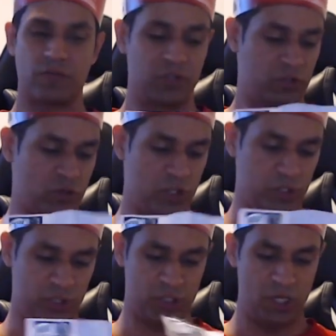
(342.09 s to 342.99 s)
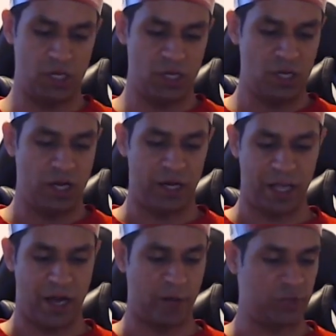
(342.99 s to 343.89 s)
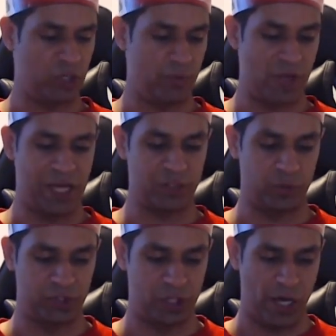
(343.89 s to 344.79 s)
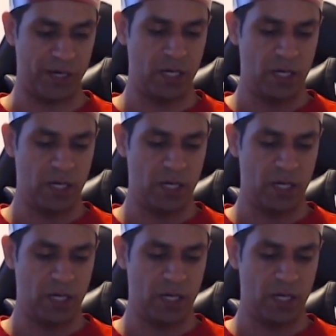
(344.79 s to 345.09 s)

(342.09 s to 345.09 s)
instructions. And again, I'm just going to put that to one side.